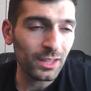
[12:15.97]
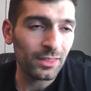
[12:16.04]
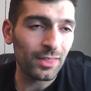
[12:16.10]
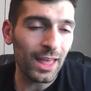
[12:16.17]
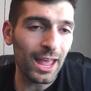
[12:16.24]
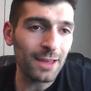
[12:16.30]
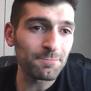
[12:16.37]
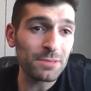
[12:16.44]

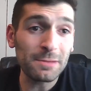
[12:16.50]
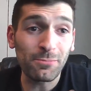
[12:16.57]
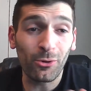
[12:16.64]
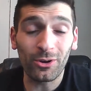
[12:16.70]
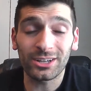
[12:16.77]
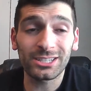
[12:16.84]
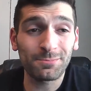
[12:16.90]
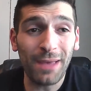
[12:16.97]
than people
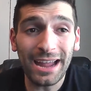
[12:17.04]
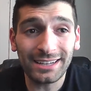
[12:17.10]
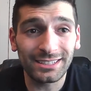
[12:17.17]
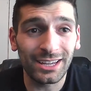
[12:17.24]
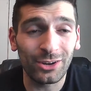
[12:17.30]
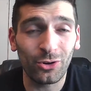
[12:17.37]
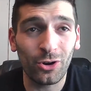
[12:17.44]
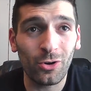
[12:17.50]

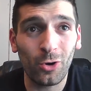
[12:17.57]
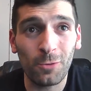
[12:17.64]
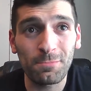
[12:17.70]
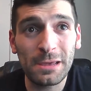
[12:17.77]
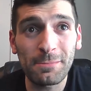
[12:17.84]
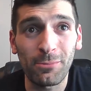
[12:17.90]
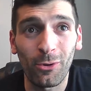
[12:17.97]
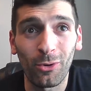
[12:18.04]
expected or
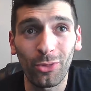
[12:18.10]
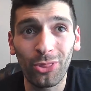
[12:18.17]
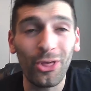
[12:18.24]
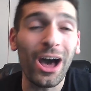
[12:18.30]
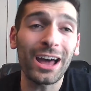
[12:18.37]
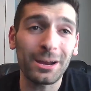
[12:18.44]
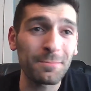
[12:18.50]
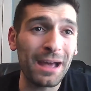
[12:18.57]
people
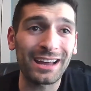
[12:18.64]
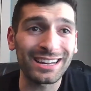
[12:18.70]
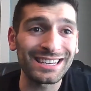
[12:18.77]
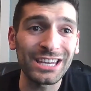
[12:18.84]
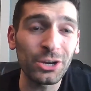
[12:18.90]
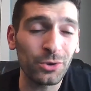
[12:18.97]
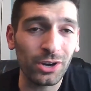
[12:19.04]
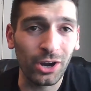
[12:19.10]
thought about a
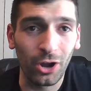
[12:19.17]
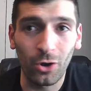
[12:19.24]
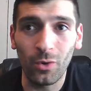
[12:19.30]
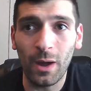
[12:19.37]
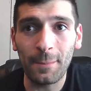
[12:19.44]
year ago.